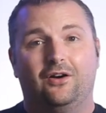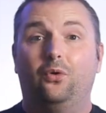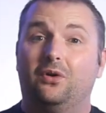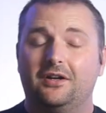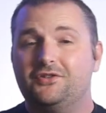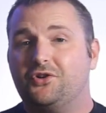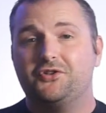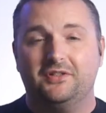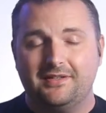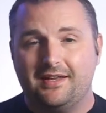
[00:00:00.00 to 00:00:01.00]
or
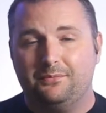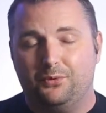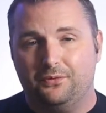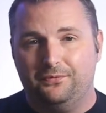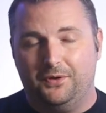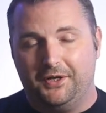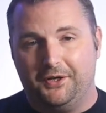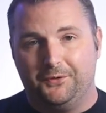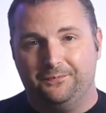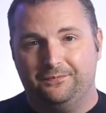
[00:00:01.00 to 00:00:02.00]
instructional design
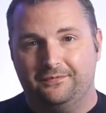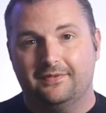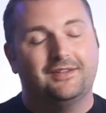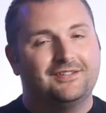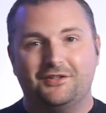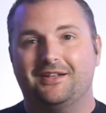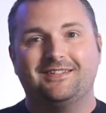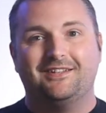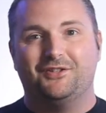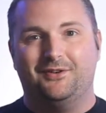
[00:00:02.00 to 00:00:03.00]
portfolio. So let's
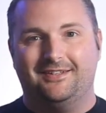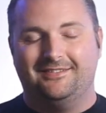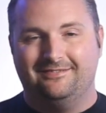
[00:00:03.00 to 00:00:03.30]
get to it.